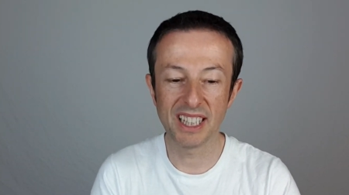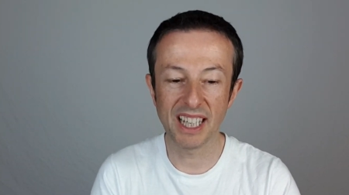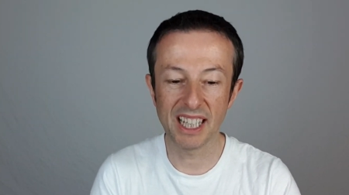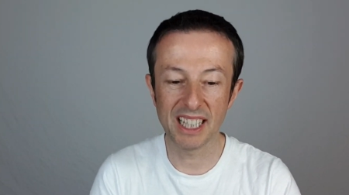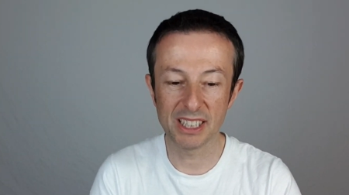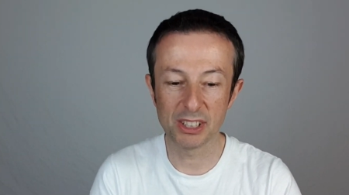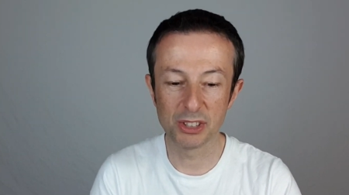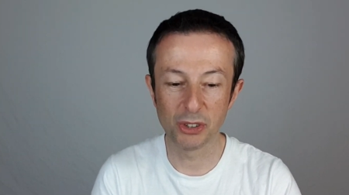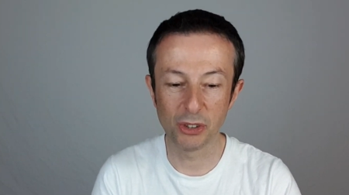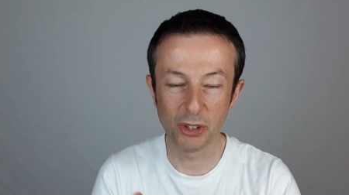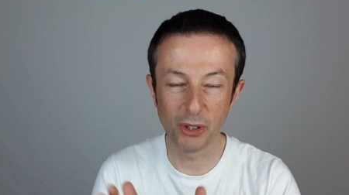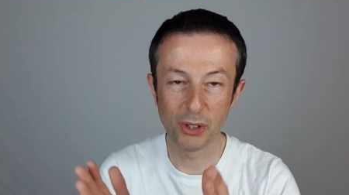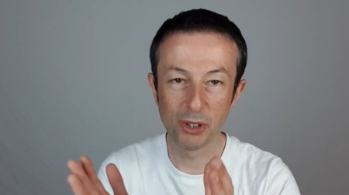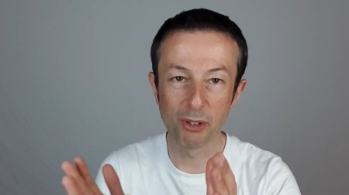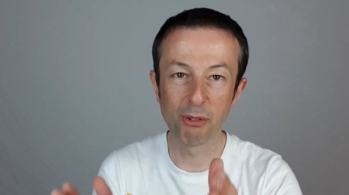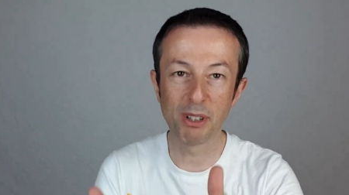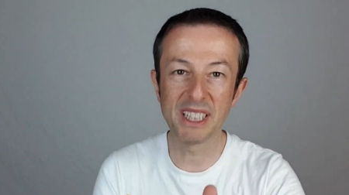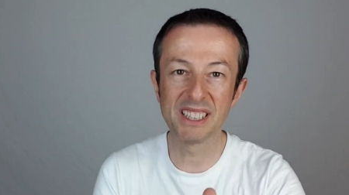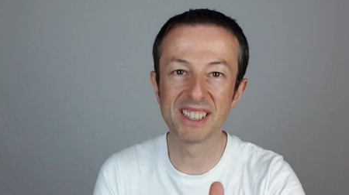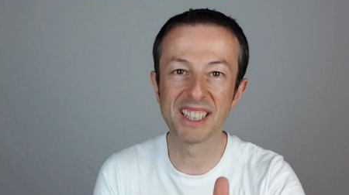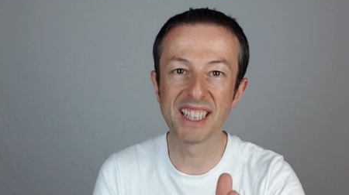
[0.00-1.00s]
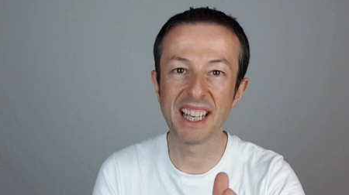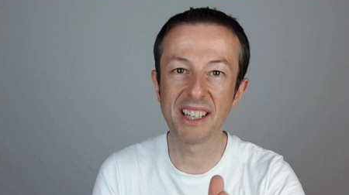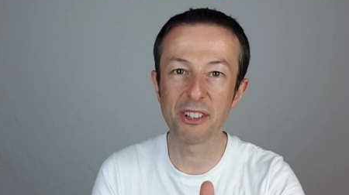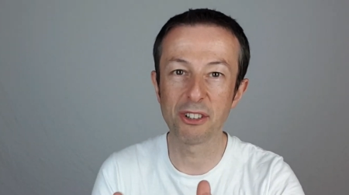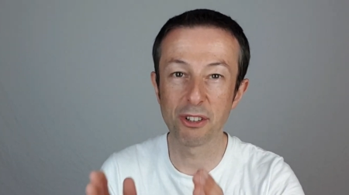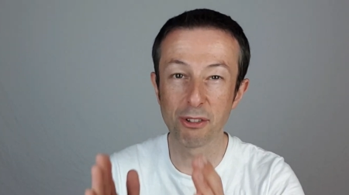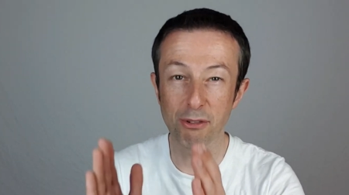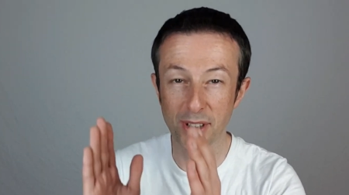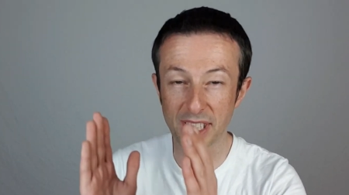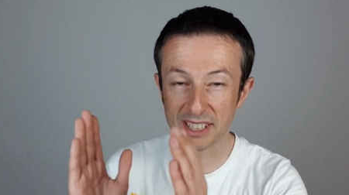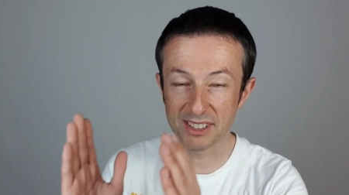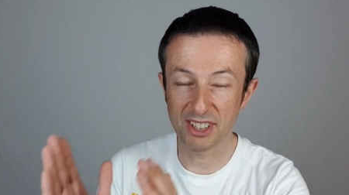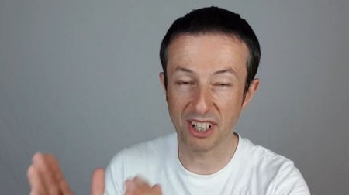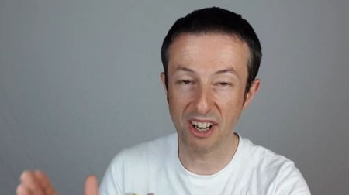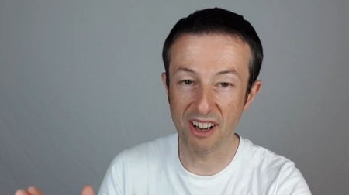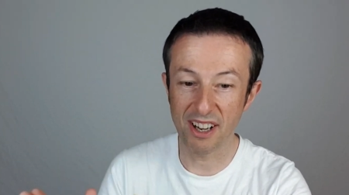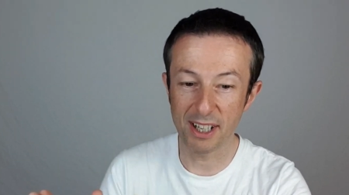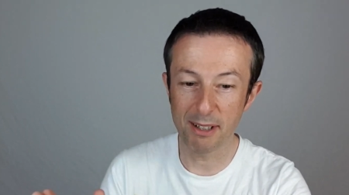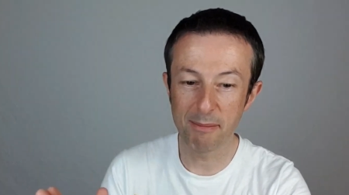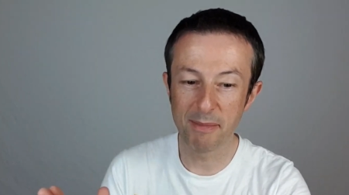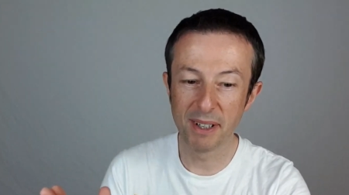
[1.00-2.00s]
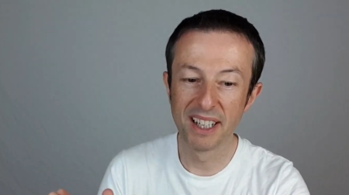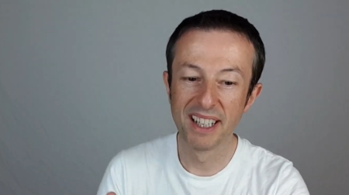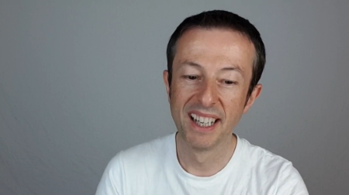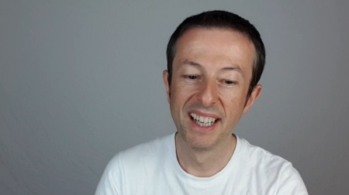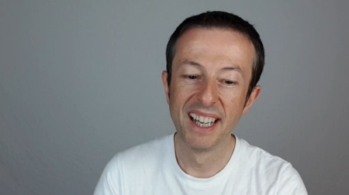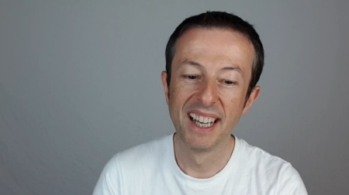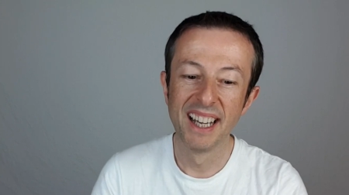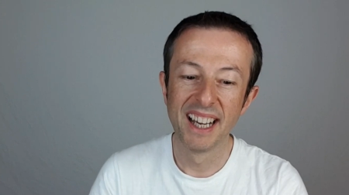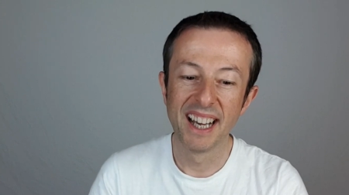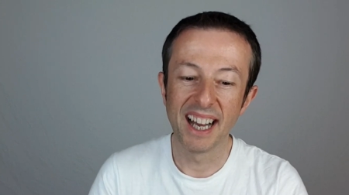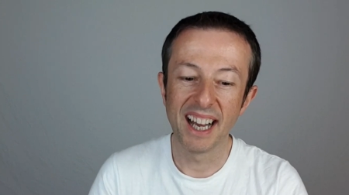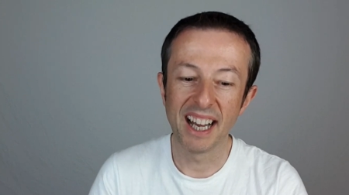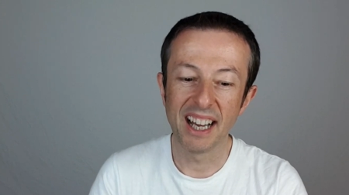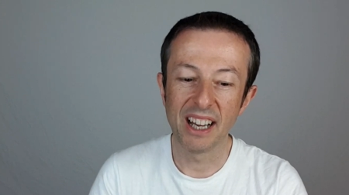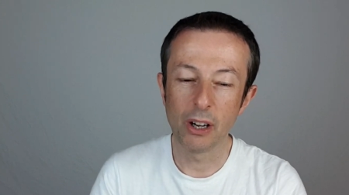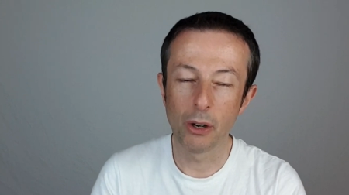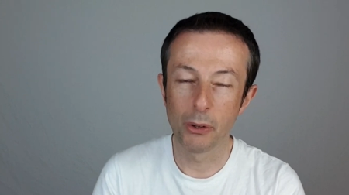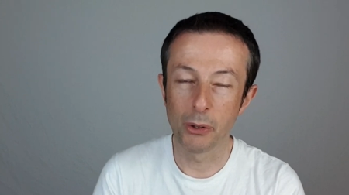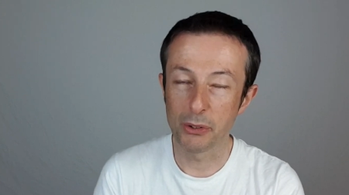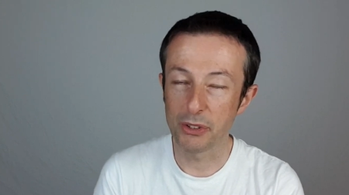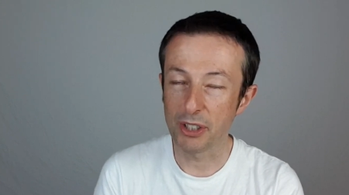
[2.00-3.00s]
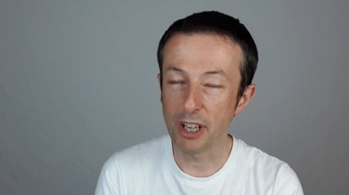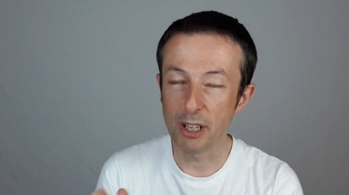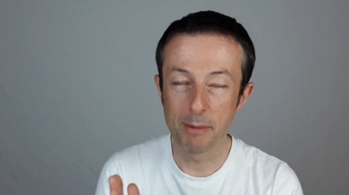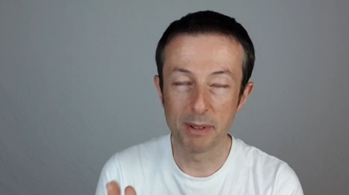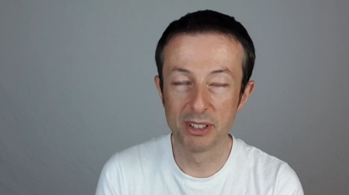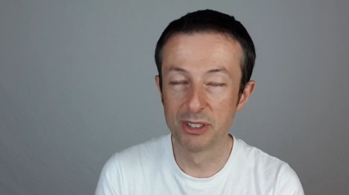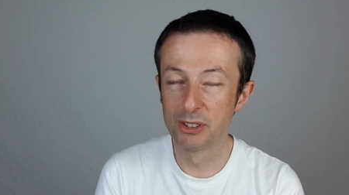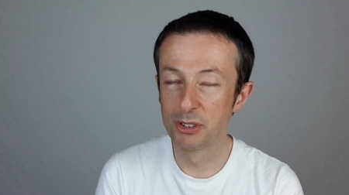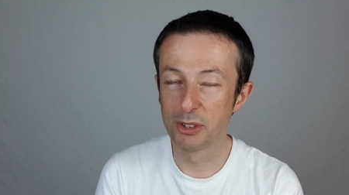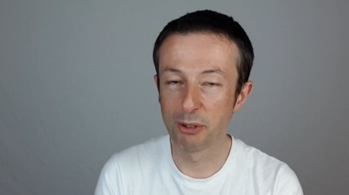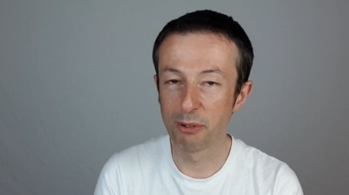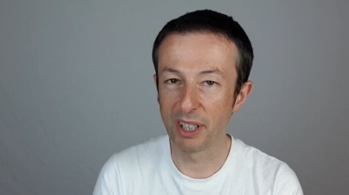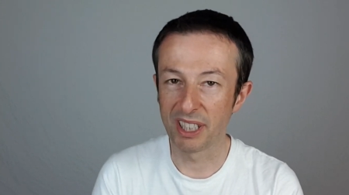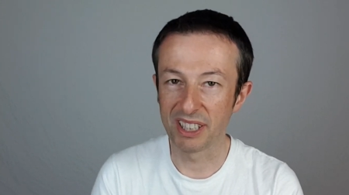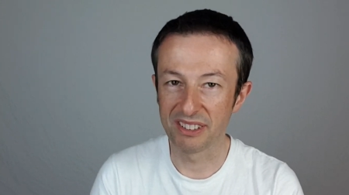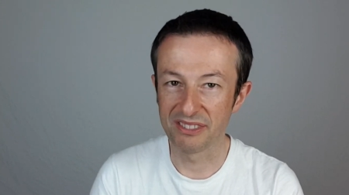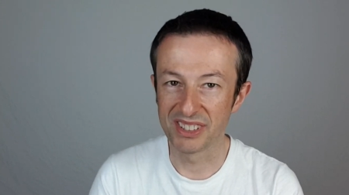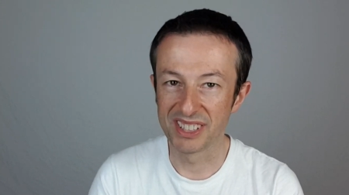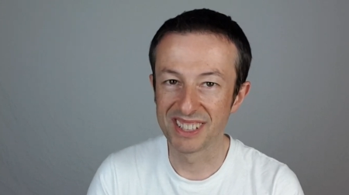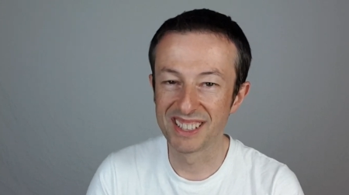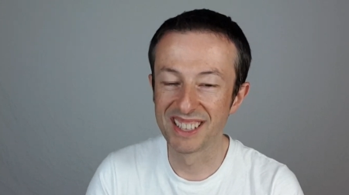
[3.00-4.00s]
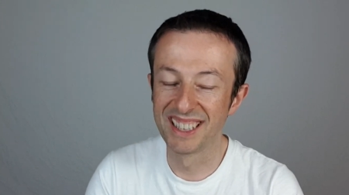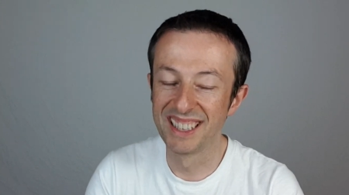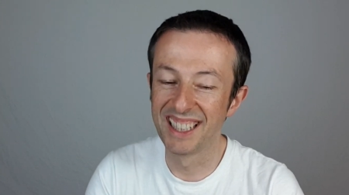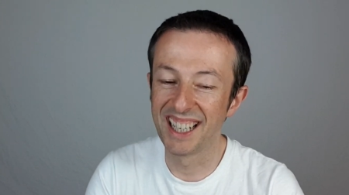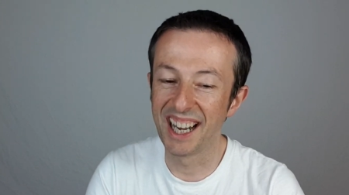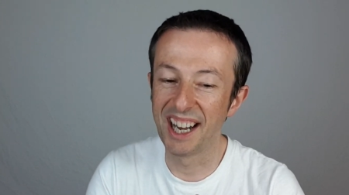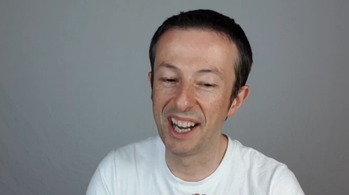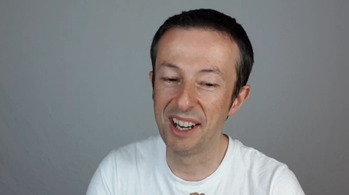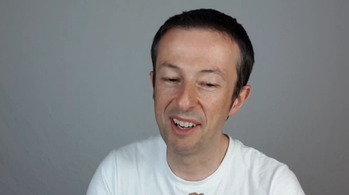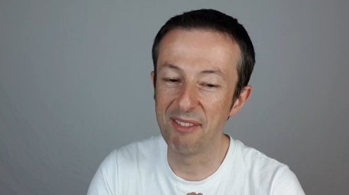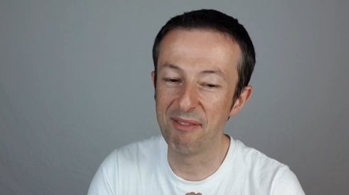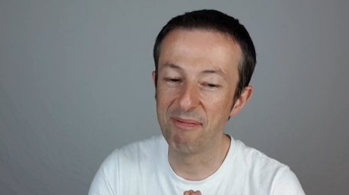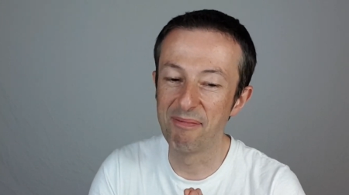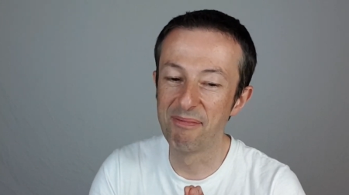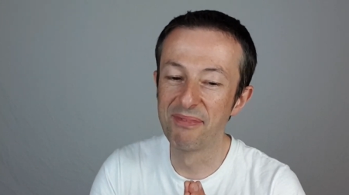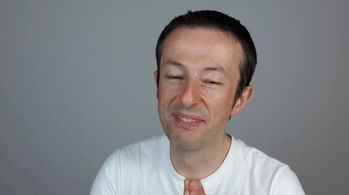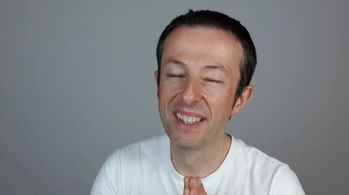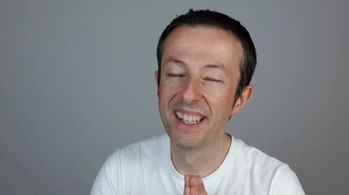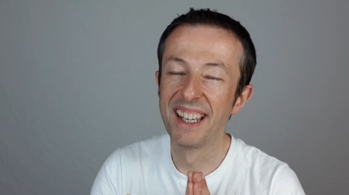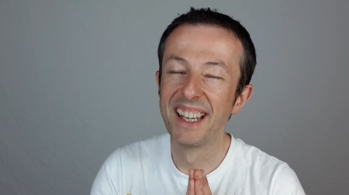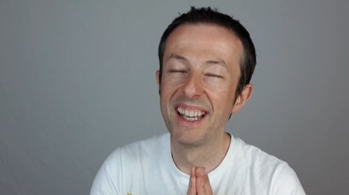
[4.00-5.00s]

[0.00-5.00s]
Uh, so you agree together, agree a time, although uh, time isn't so relevant. Um,